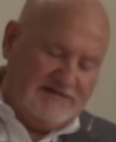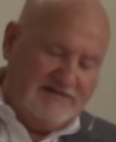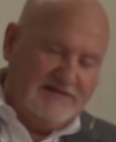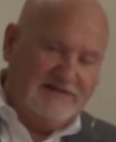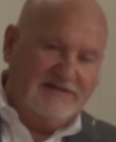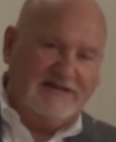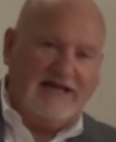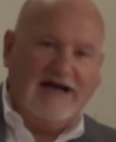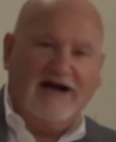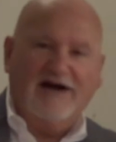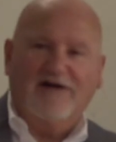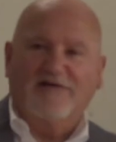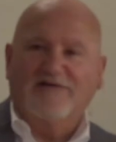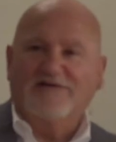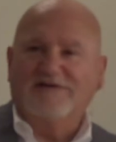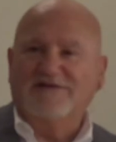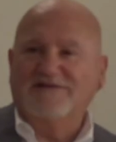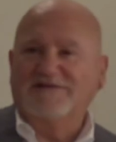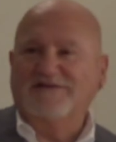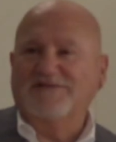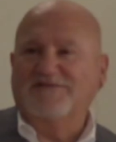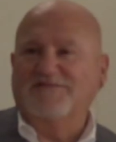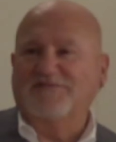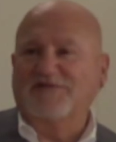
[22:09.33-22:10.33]
Now,
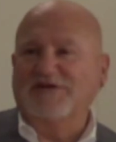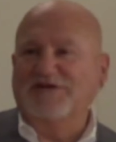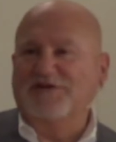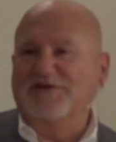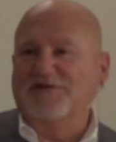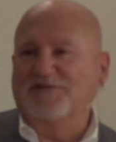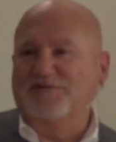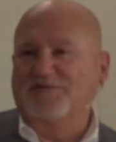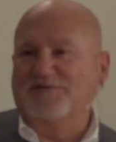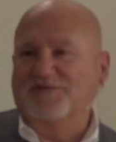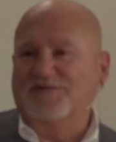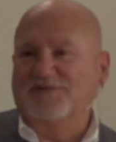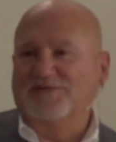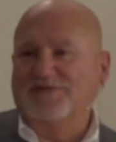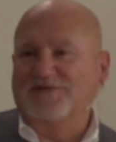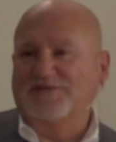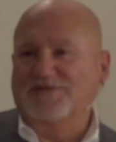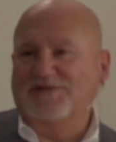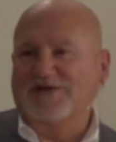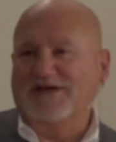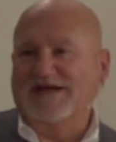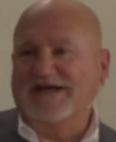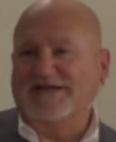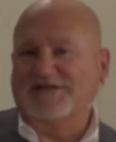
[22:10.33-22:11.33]
when you
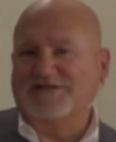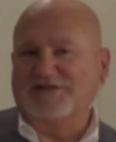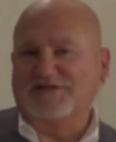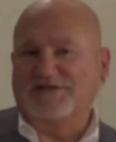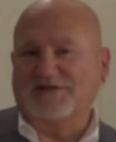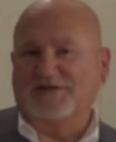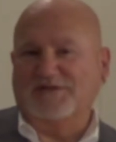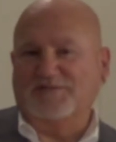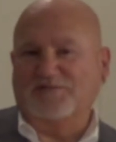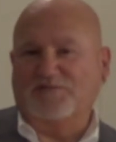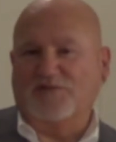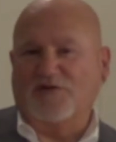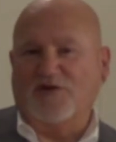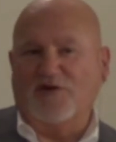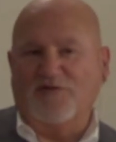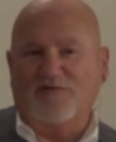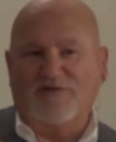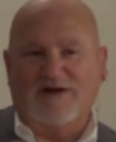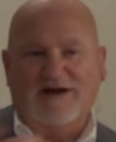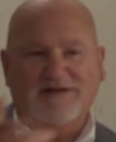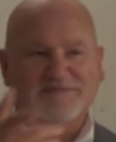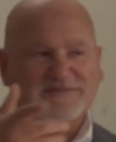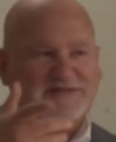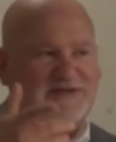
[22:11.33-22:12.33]
look at your
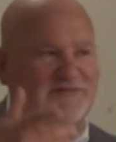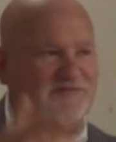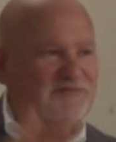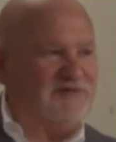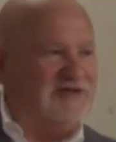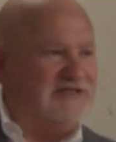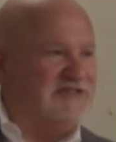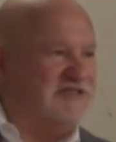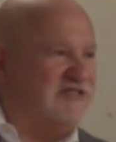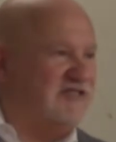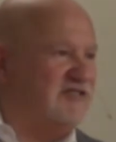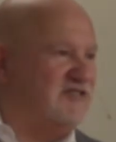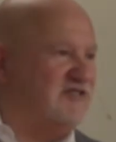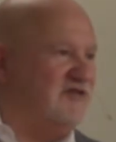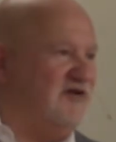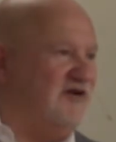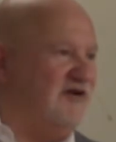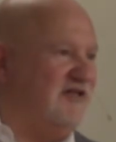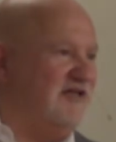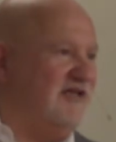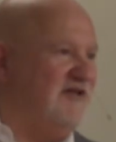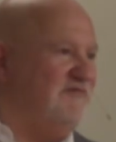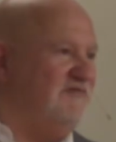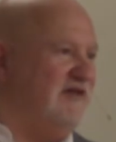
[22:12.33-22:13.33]
programs, and we just
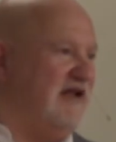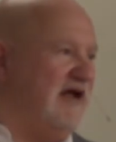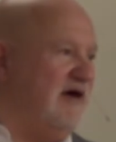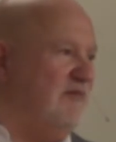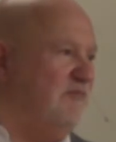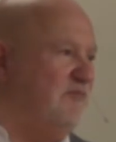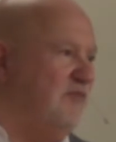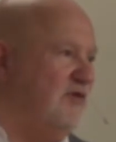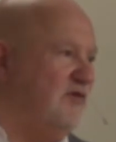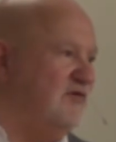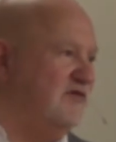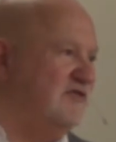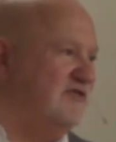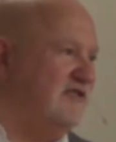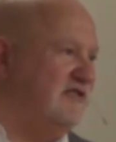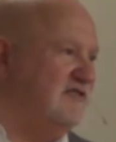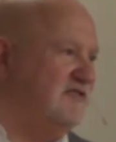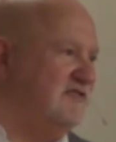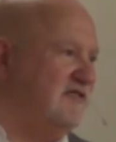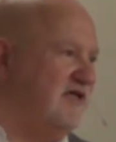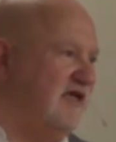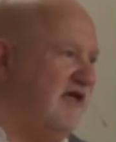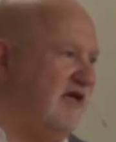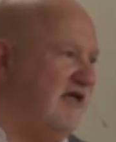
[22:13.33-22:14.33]
started giving out bulletins
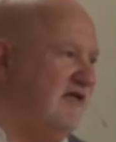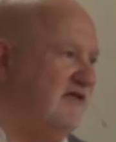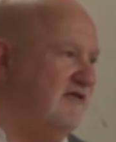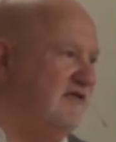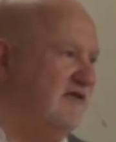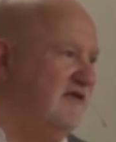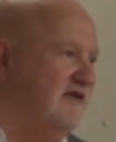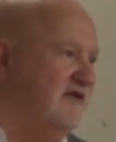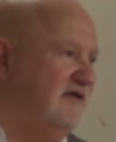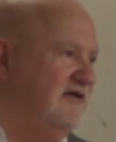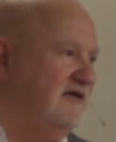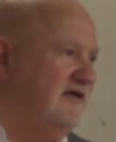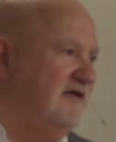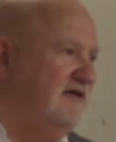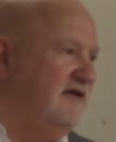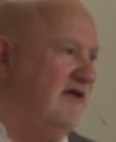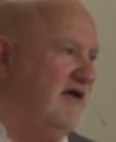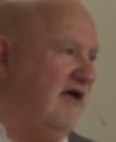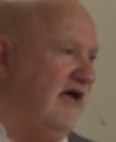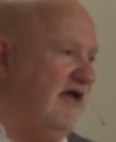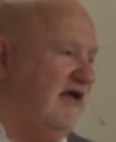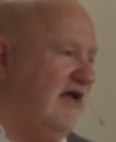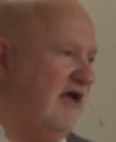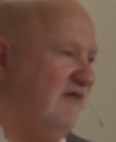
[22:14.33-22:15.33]
again,
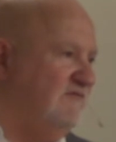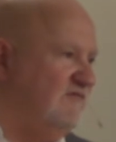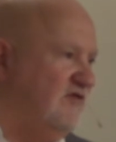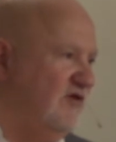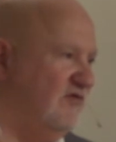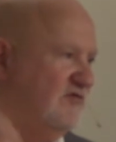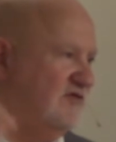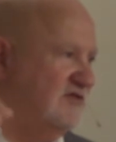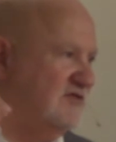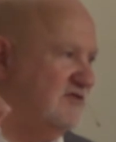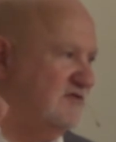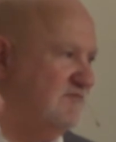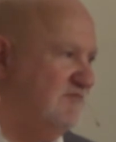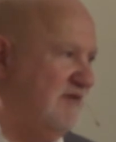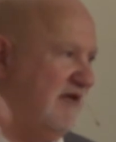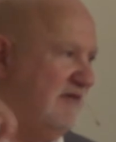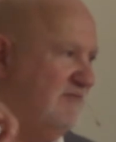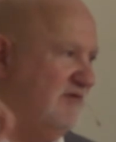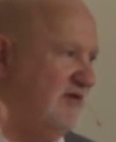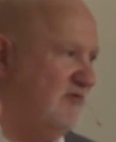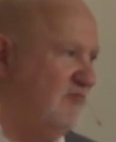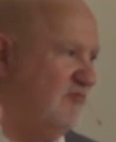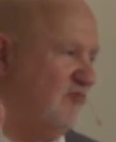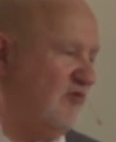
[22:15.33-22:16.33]
and I've noticed
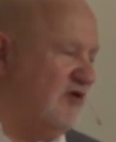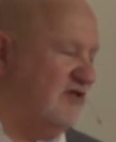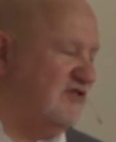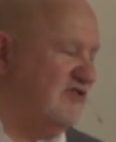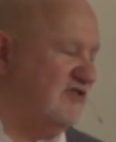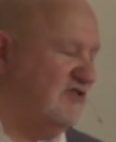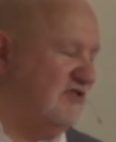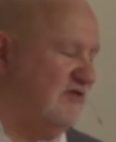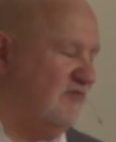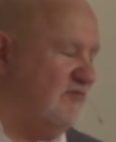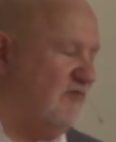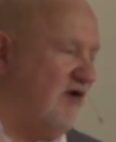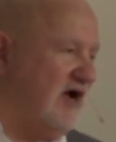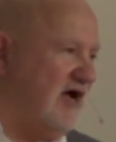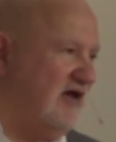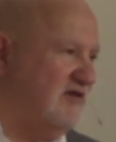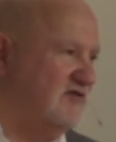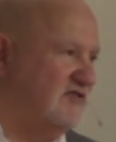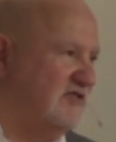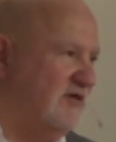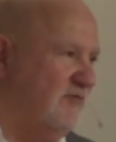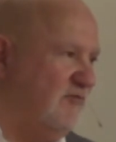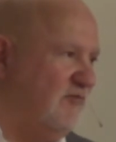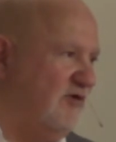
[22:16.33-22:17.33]
maybe once in a while
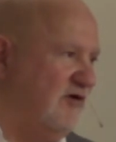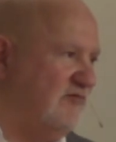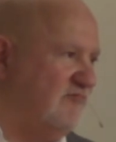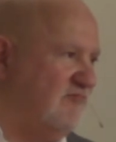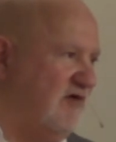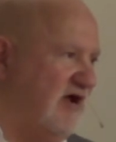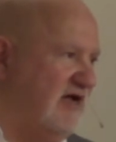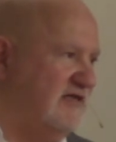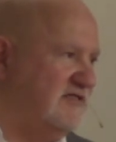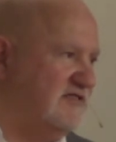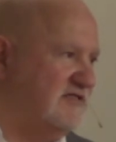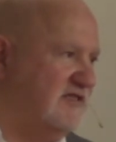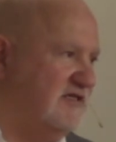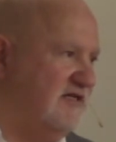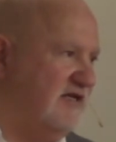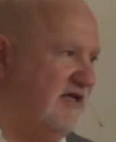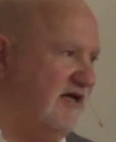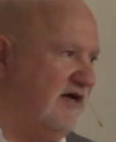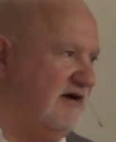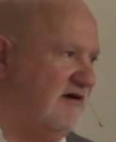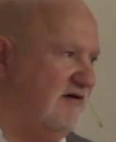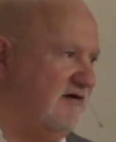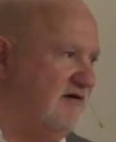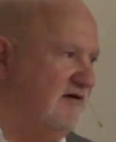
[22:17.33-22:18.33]
someone writes in
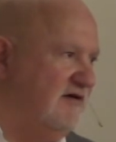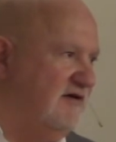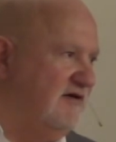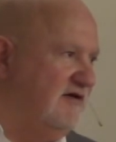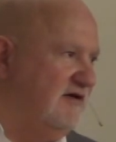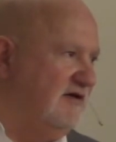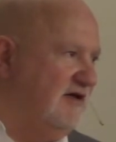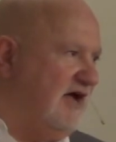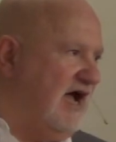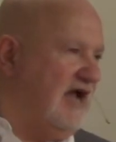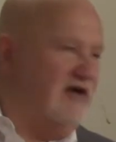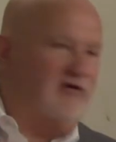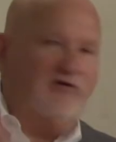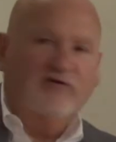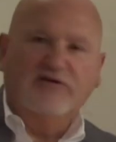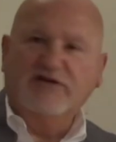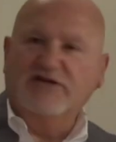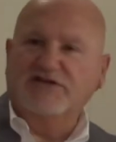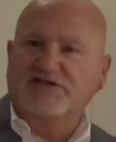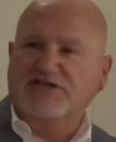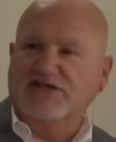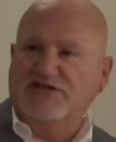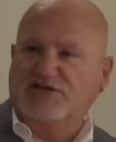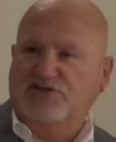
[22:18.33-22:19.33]
there, I know
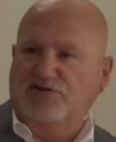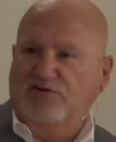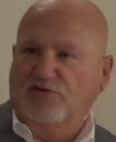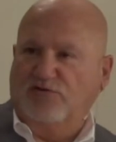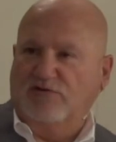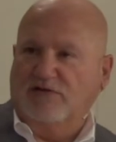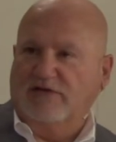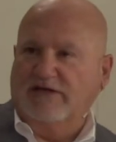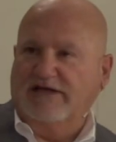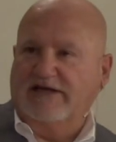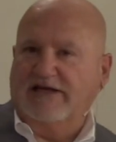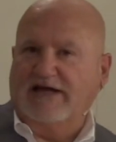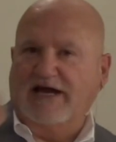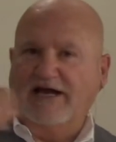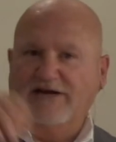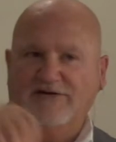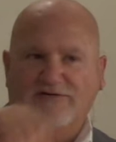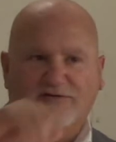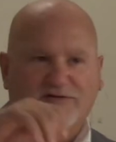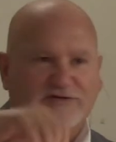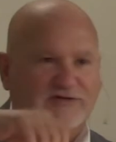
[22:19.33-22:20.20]
you're just doodling, I know